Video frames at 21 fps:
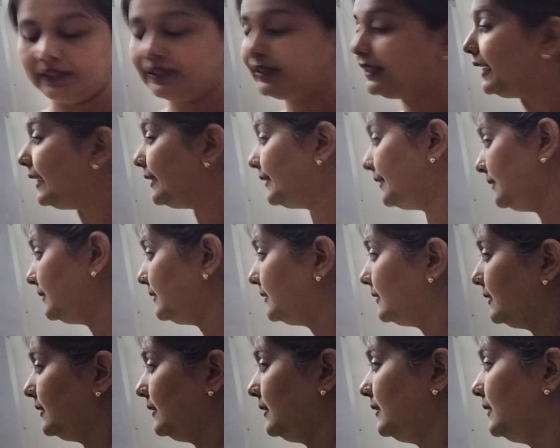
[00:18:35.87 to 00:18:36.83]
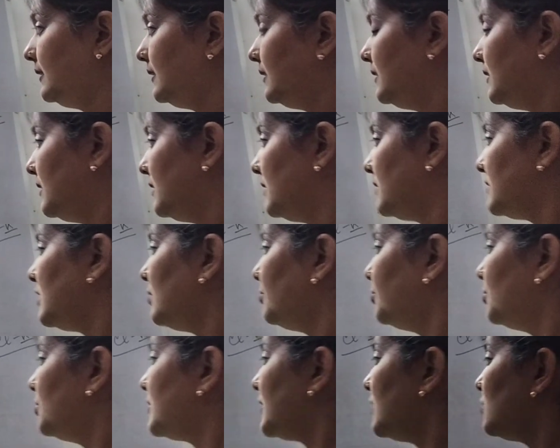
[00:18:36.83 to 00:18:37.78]
That is,
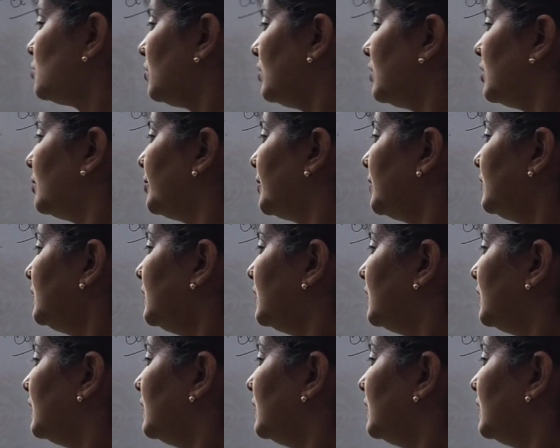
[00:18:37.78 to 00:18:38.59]
suppose I talk about